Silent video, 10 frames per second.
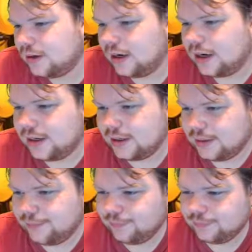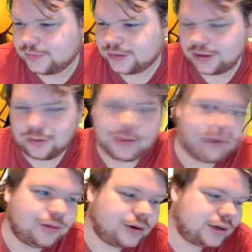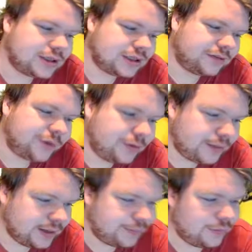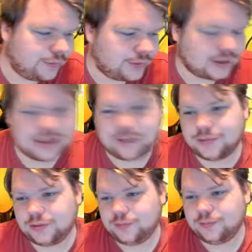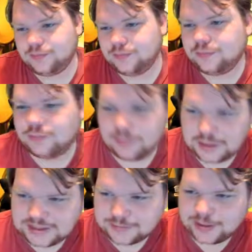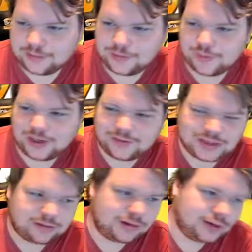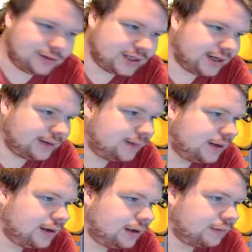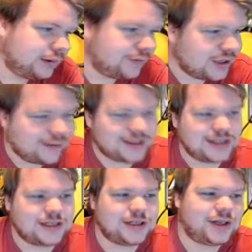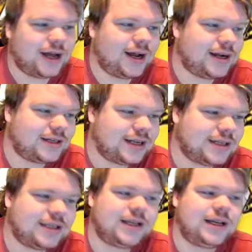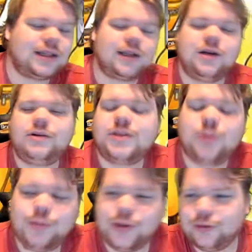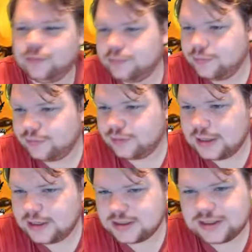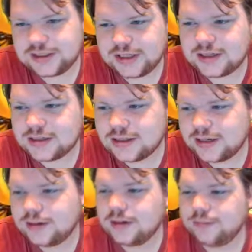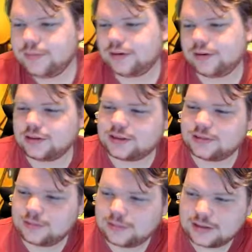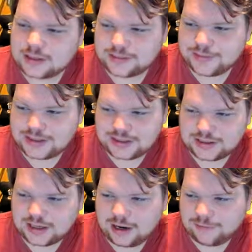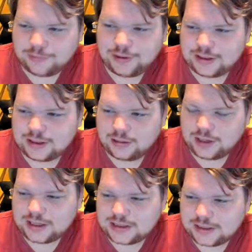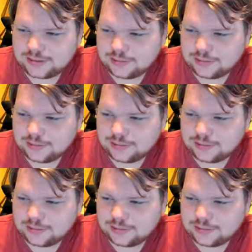So you'll notice there's a few people, for example, there's my lovely wife, Sacred Lotus here. If she ever enters the chat, it says that the lotus will bloom before, as she enters it, because that's the message I've put in that will enter